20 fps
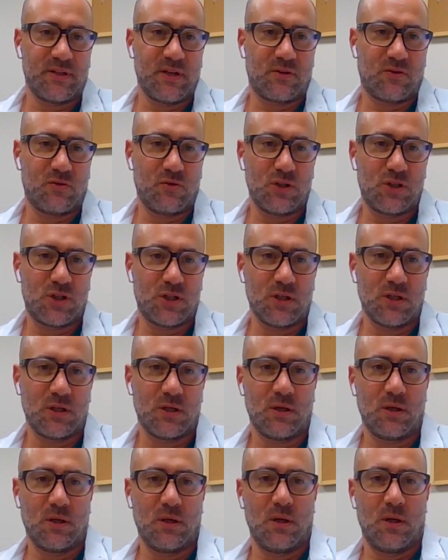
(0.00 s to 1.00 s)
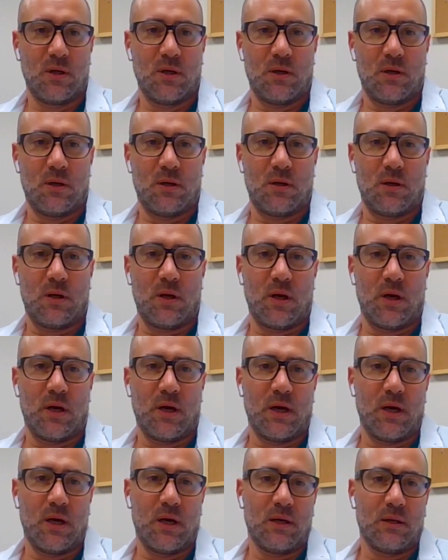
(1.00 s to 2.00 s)
the pediatrician,
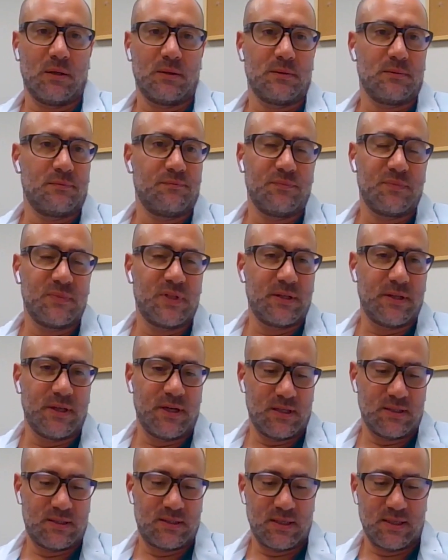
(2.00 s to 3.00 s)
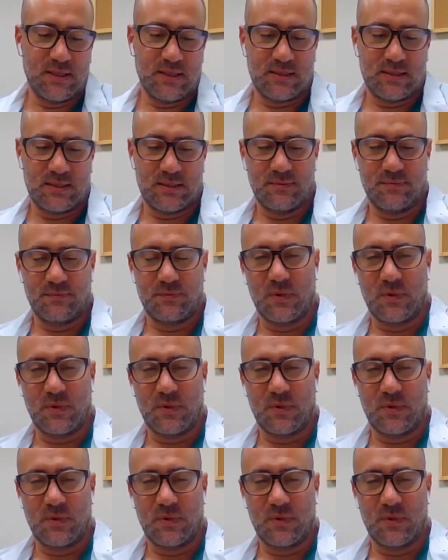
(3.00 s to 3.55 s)
and the nurses,